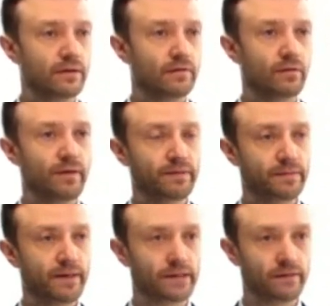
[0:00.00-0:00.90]
from the
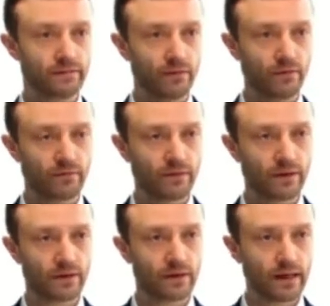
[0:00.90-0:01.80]
perspective of
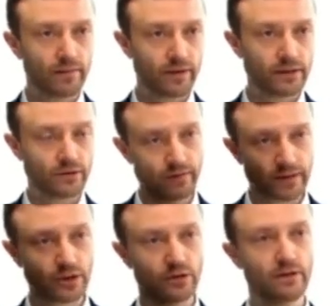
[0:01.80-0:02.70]
companies or
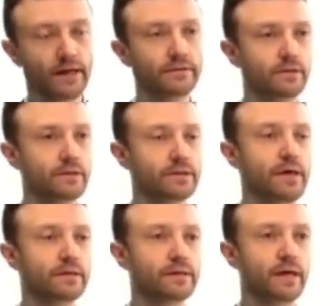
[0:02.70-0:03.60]
functional entities
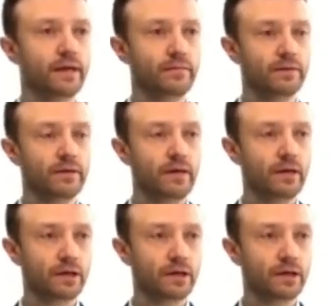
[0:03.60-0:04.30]
that can be